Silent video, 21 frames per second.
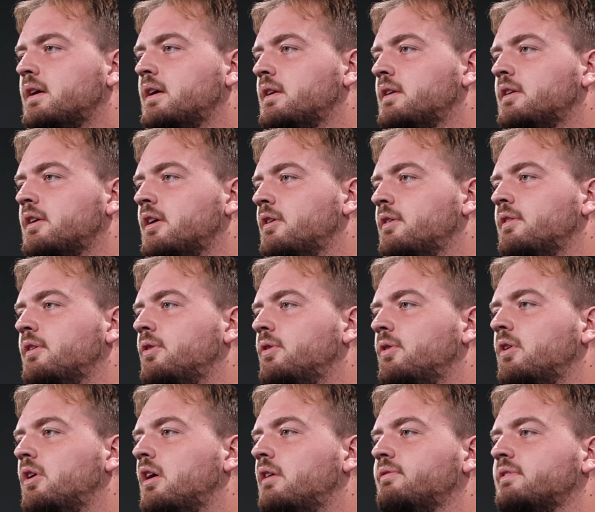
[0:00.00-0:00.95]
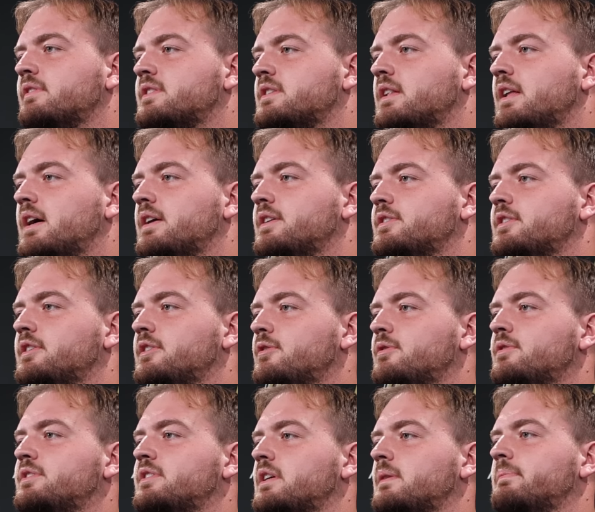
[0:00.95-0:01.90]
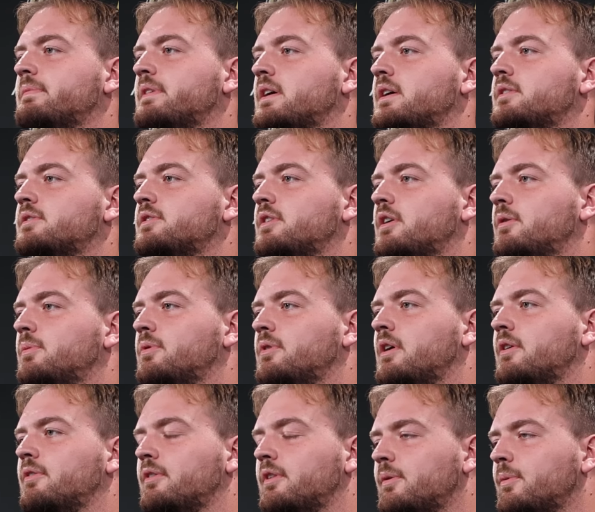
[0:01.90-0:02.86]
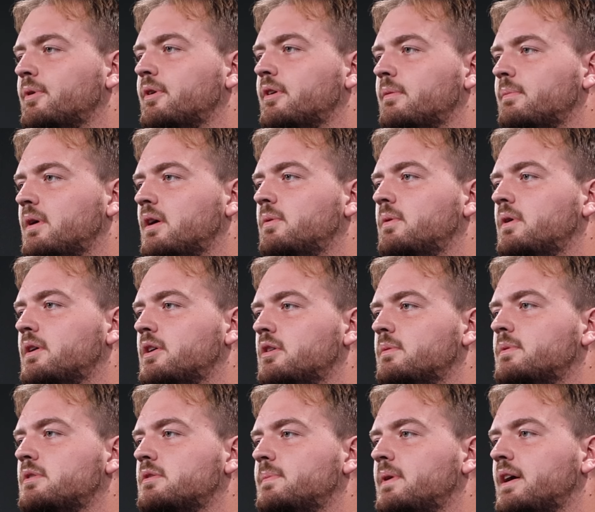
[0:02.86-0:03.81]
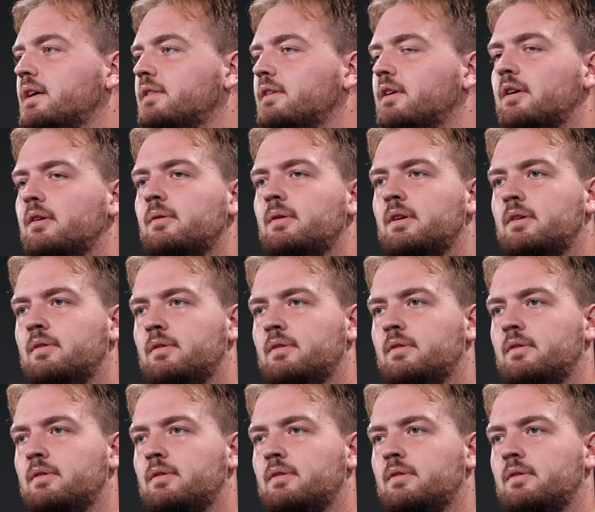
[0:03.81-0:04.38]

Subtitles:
and, you know, the whole offensive line is going to do the same thing, so we're not really worried about what QB's back there.